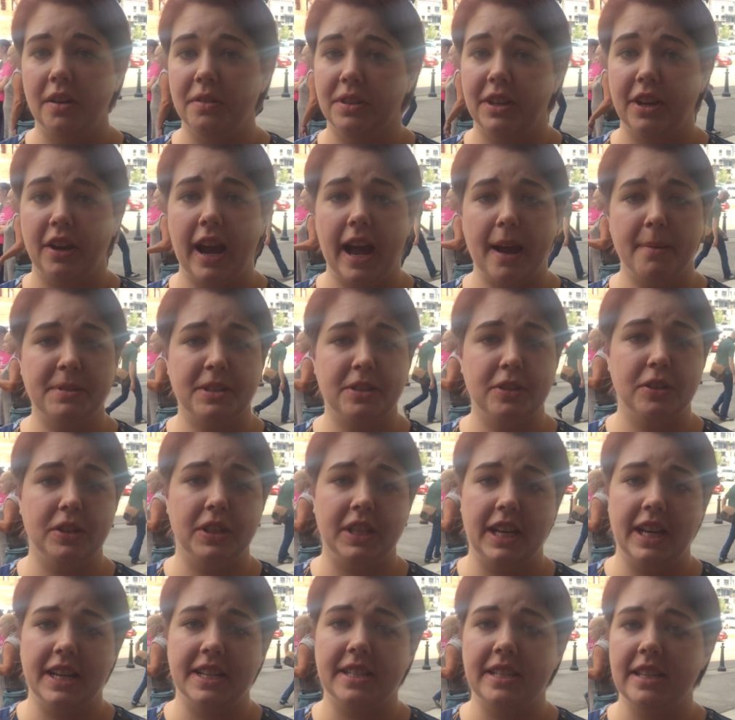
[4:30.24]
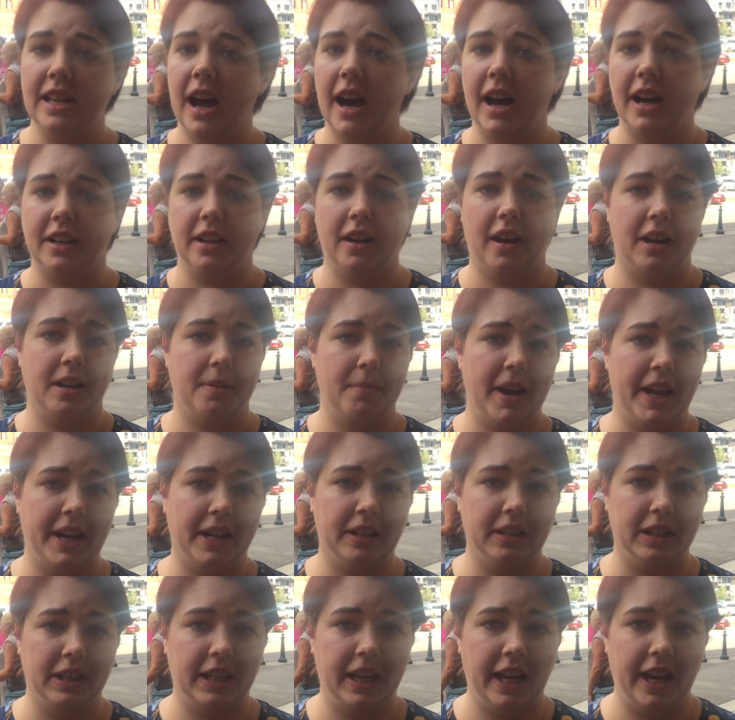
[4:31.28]
Oh, there absolutely is not
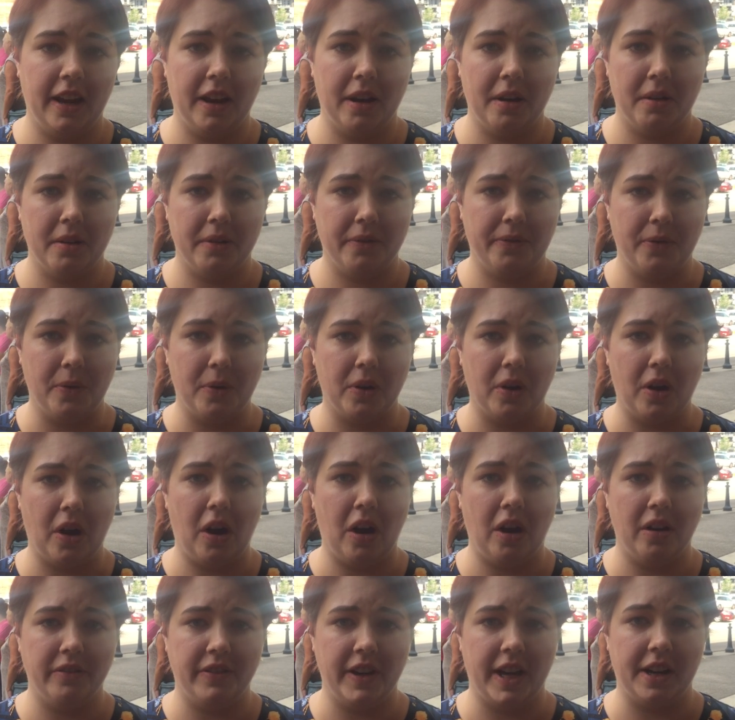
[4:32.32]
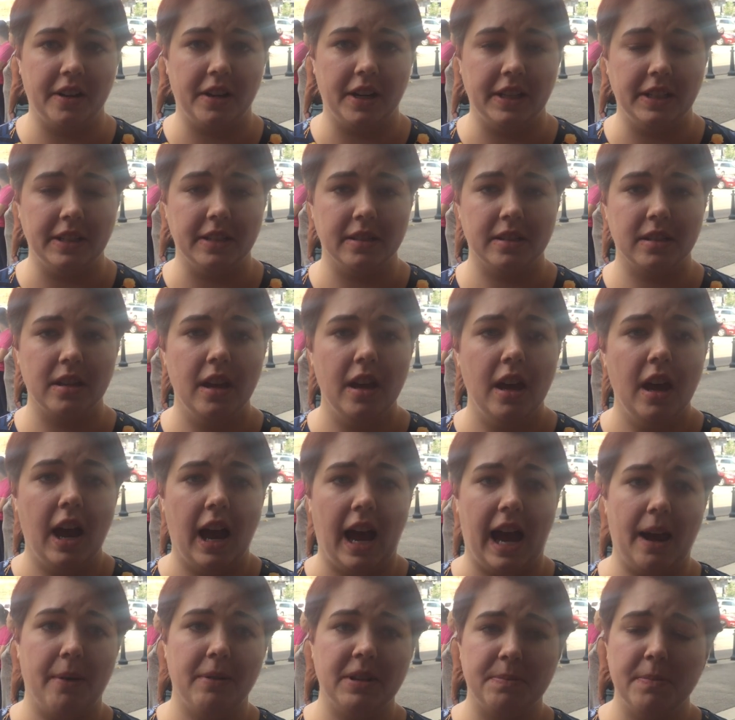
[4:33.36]
automatically care for all veterans.
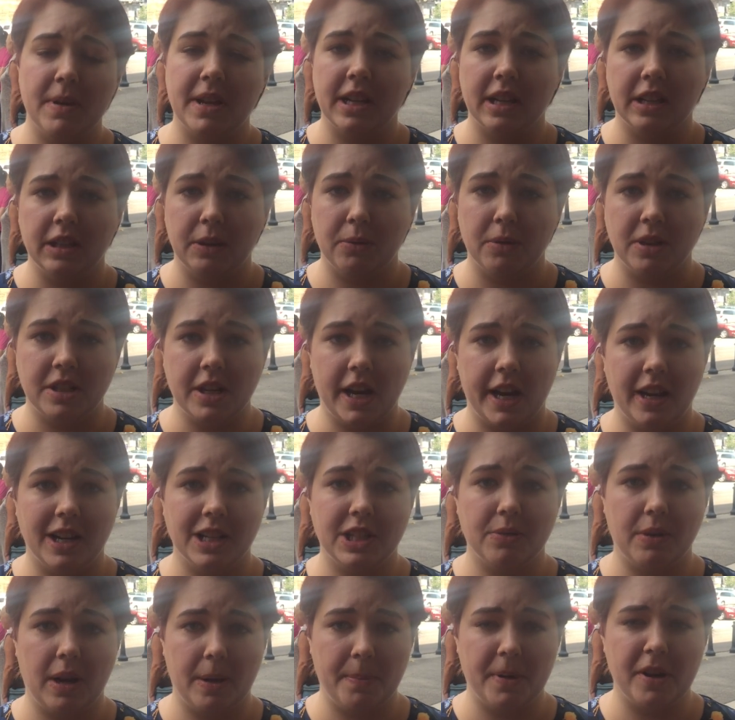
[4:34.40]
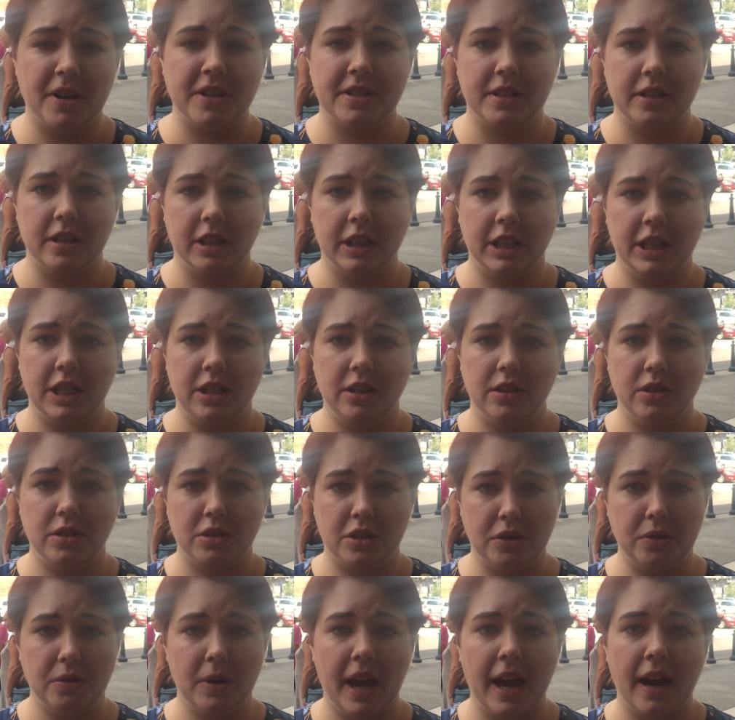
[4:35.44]
I was medically retired, so I personally
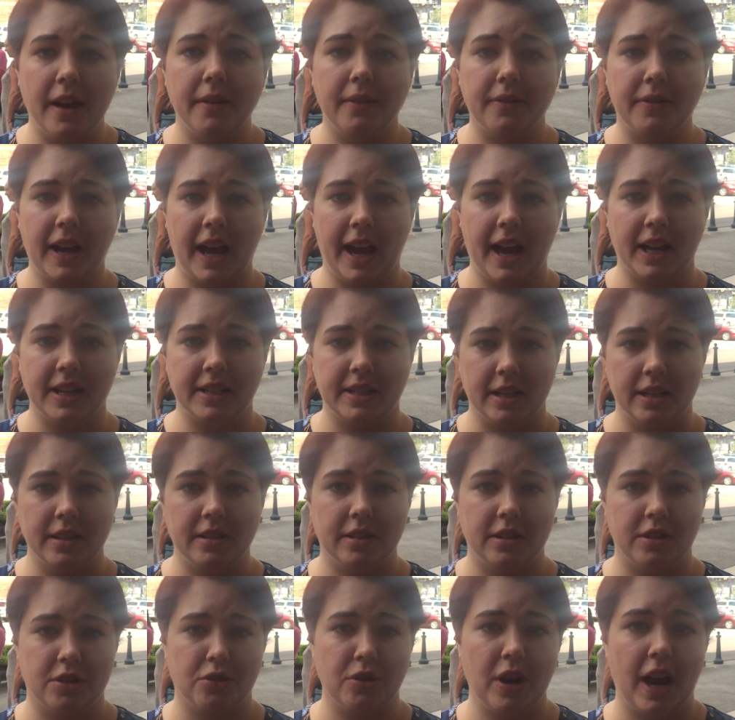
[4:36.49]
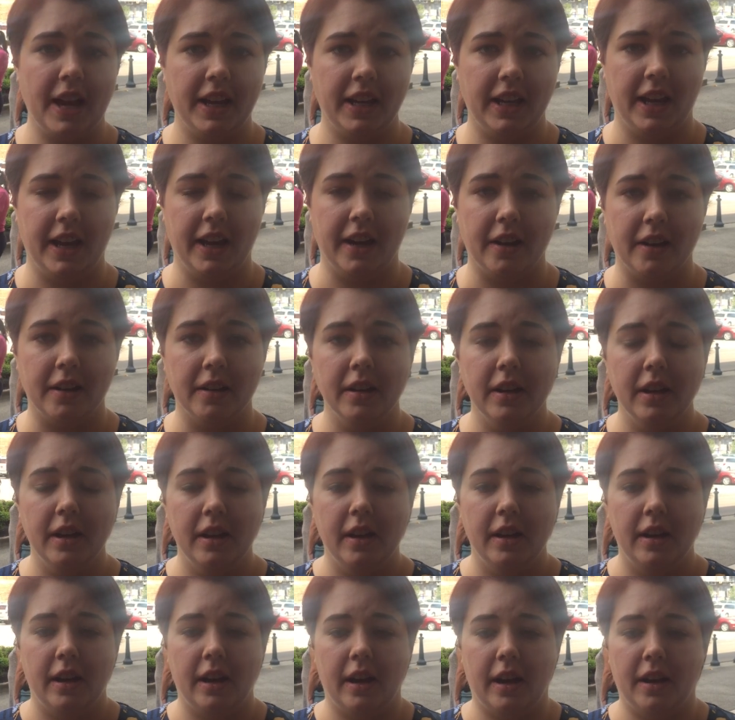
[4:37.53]
do have access to TRICARE.
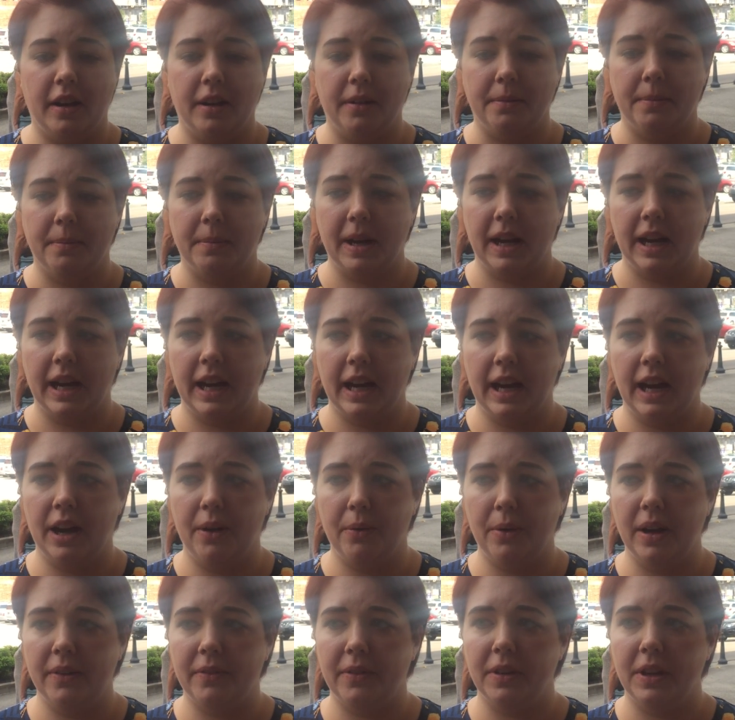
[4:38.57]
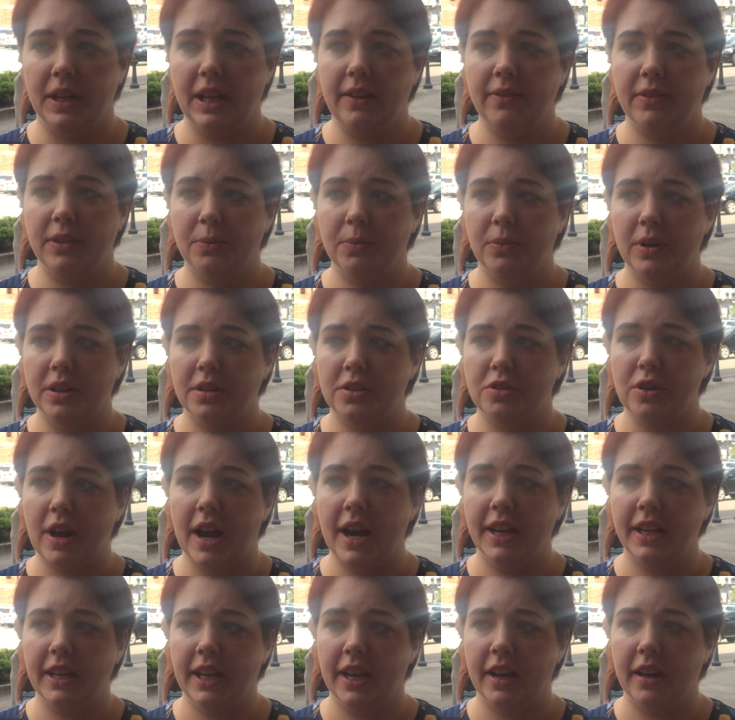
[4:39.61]
However, even with
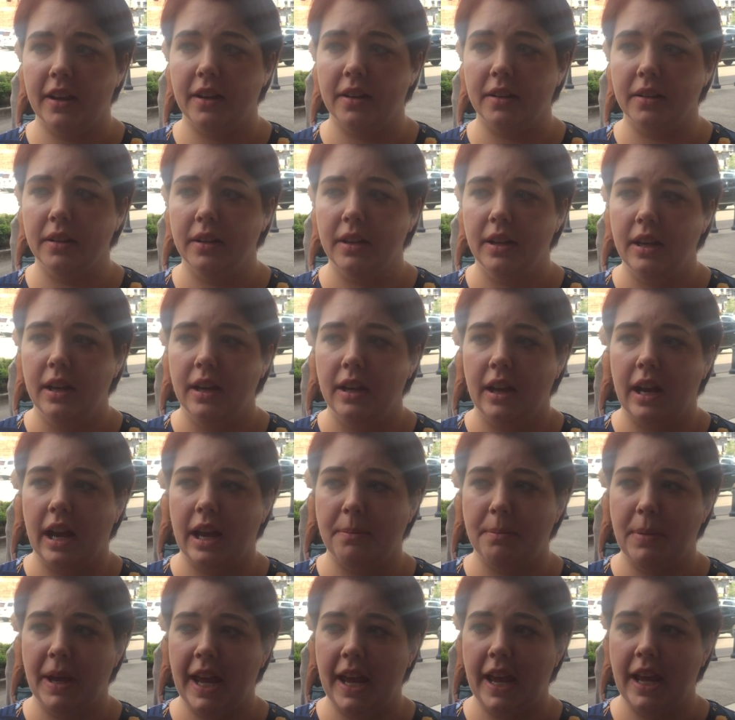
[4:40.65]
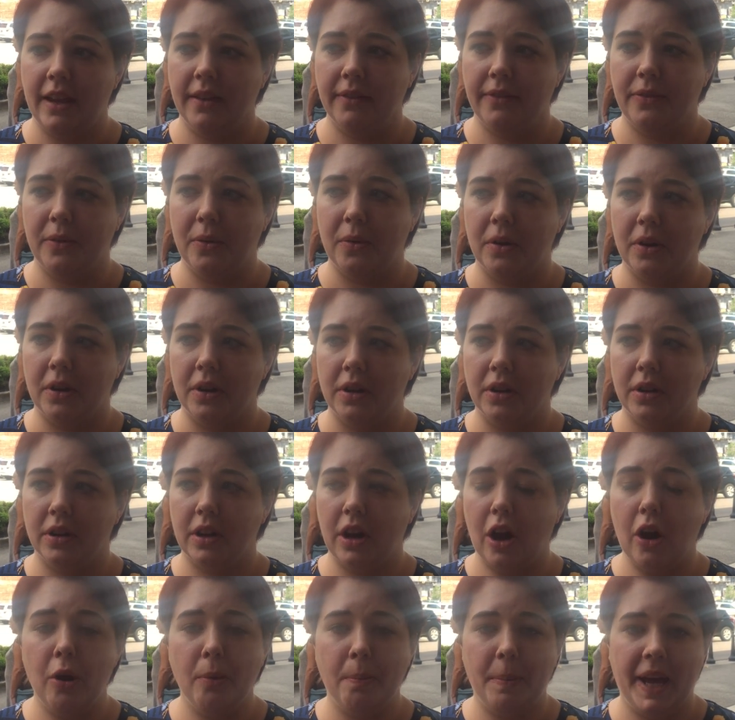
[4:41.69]
TRICARE and paying for
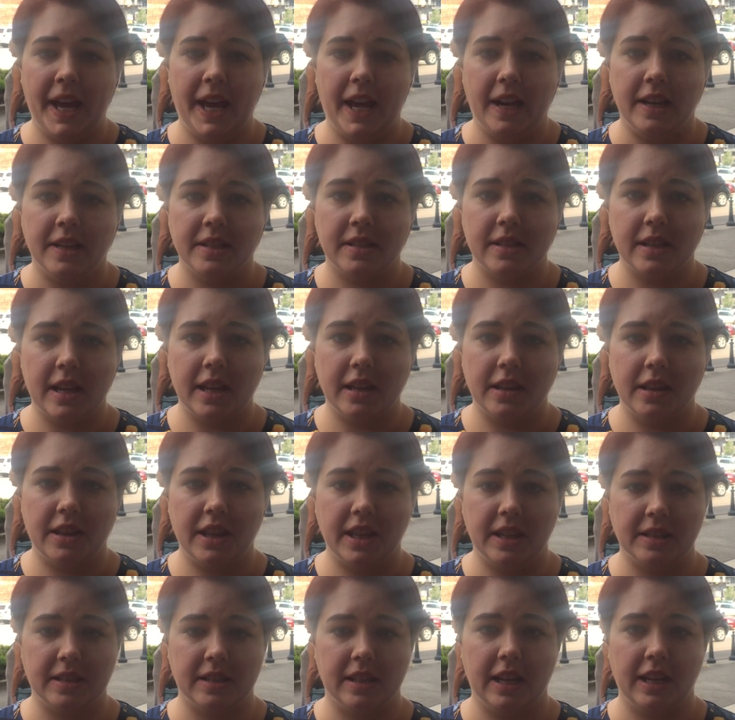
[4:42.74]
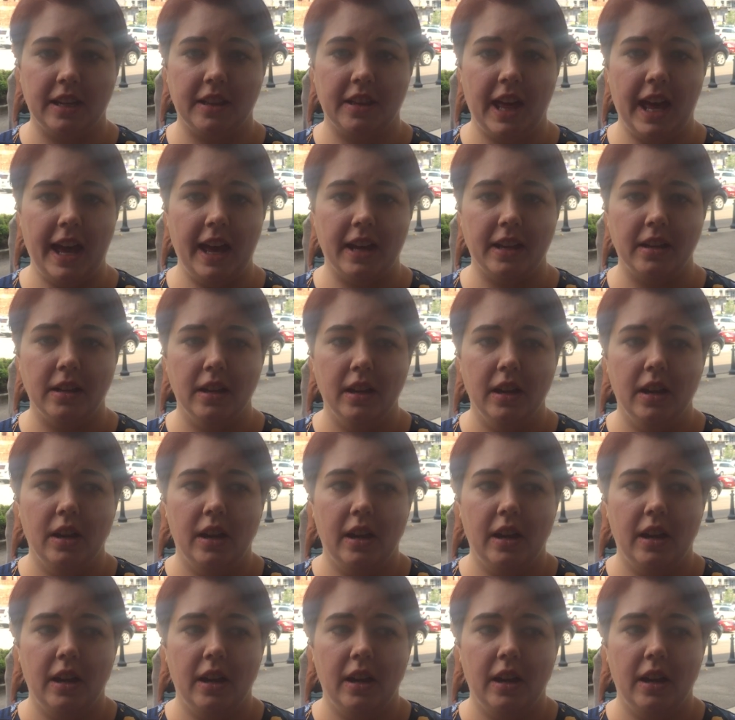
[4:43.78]
co-pays and things like that,